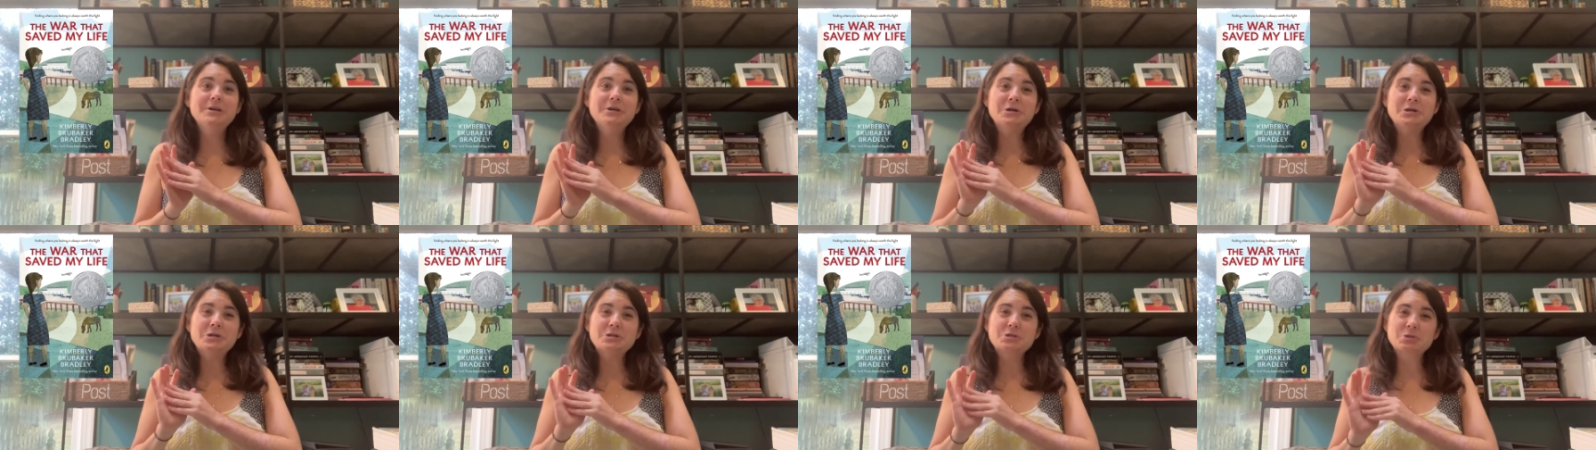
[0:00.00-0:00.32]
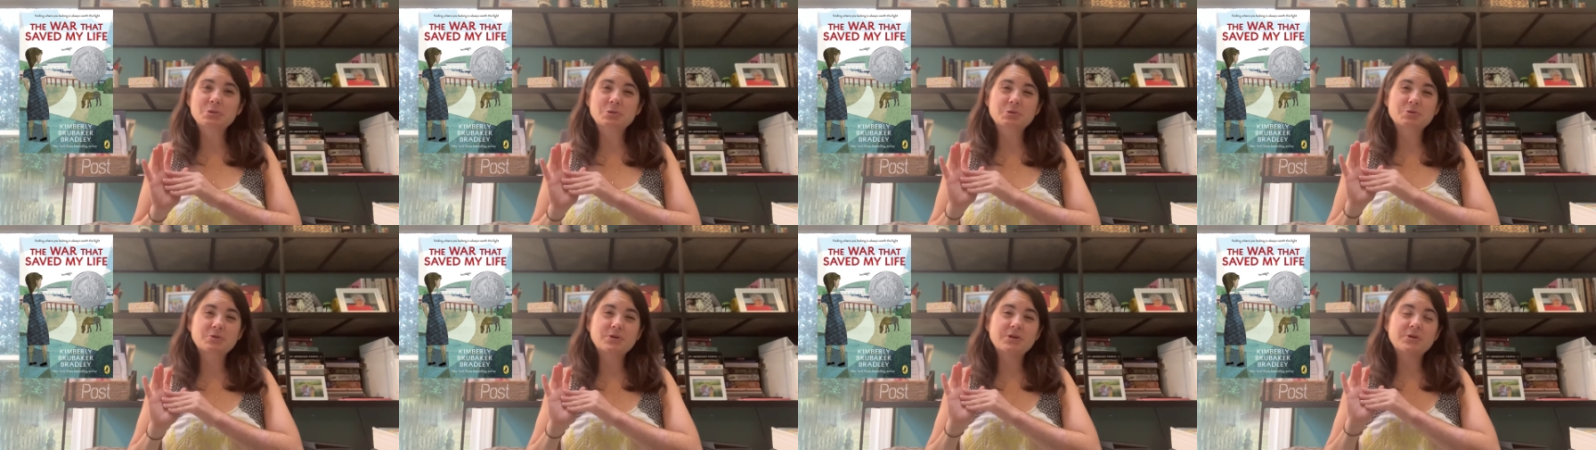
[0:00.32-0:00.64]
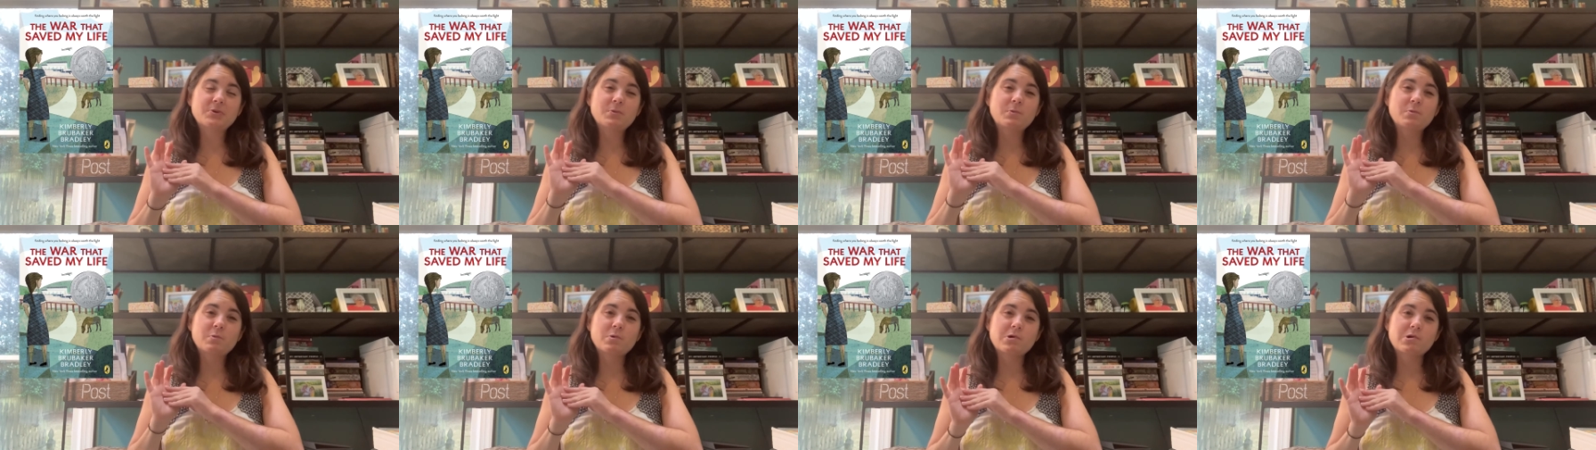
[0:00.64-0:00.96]

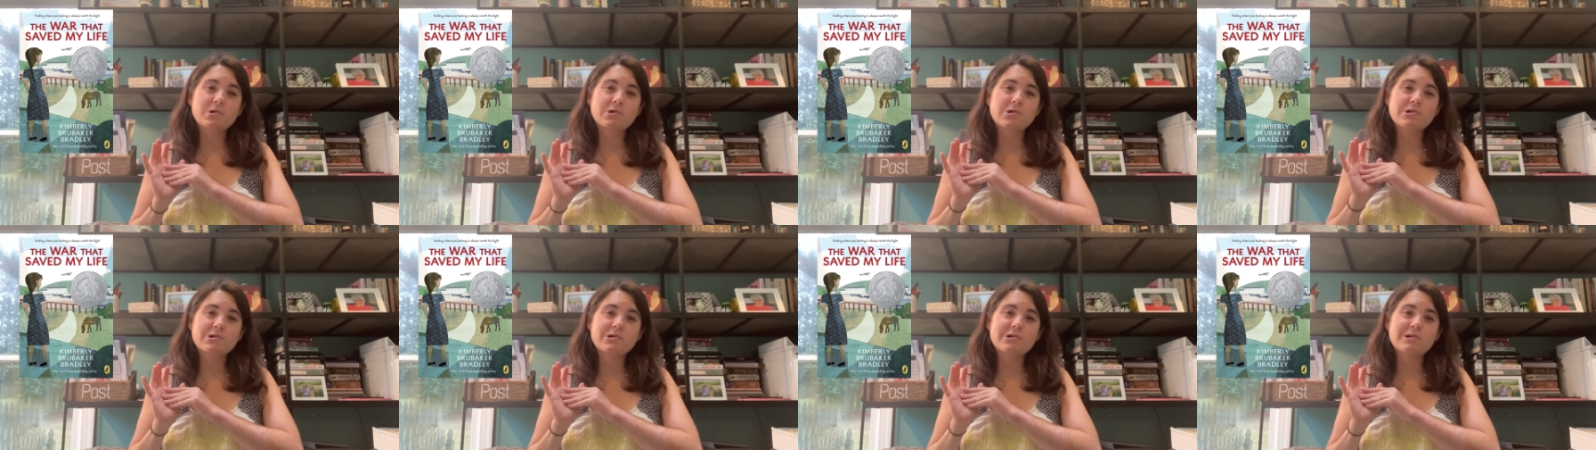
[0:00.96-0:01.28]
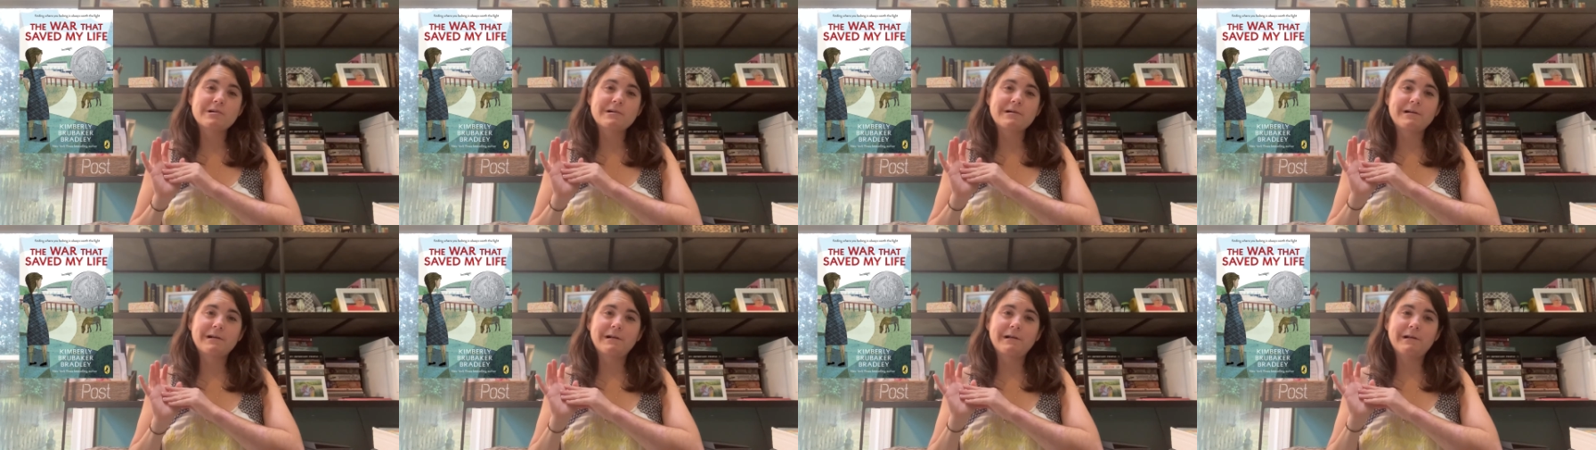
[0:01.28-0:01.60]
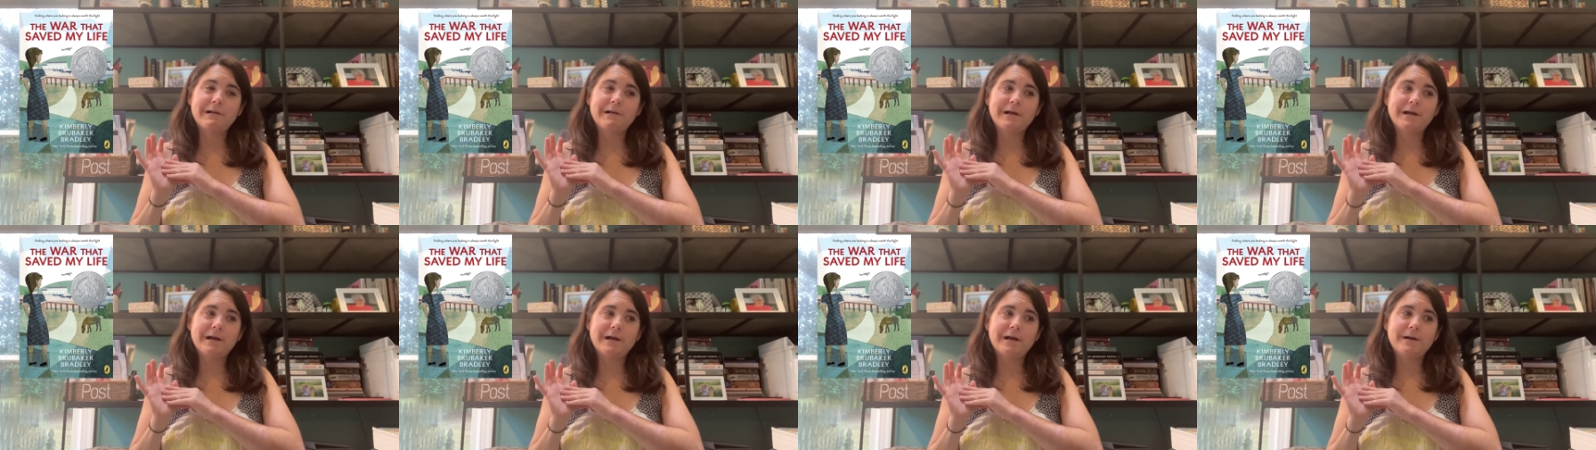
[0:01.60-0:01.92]
children were
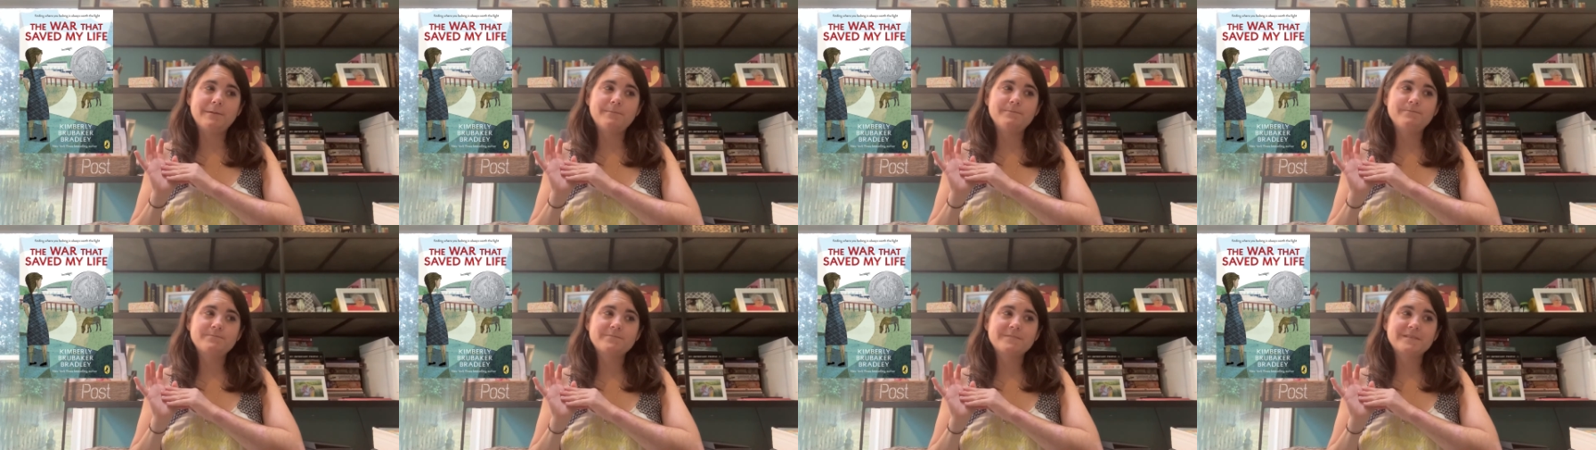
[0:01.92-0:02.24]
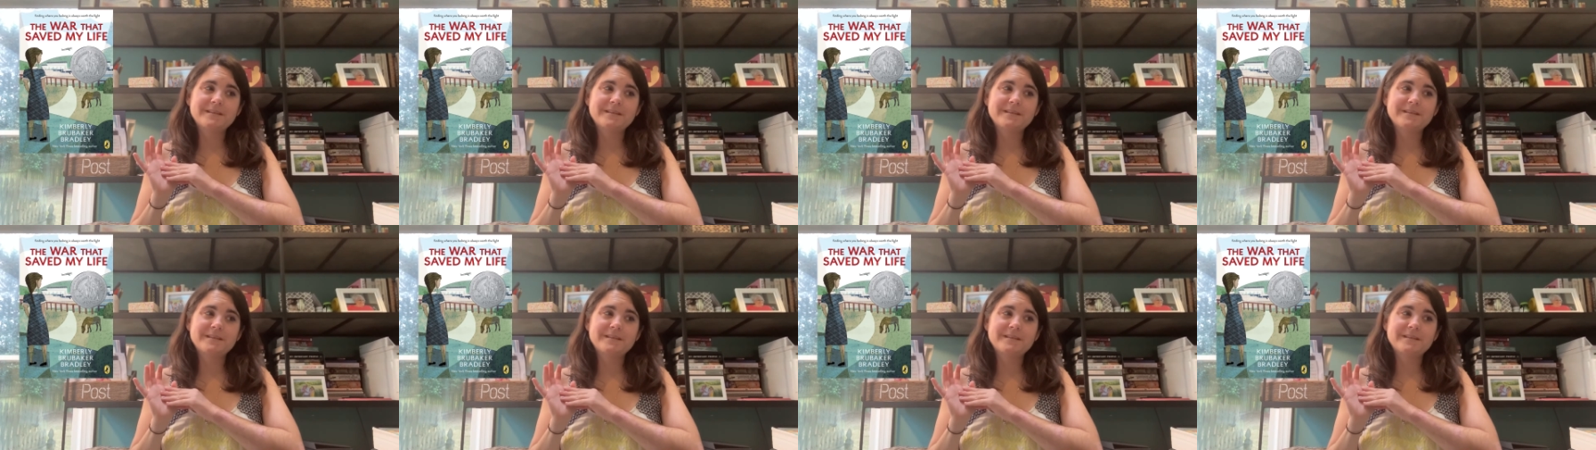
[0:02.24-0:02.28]
um,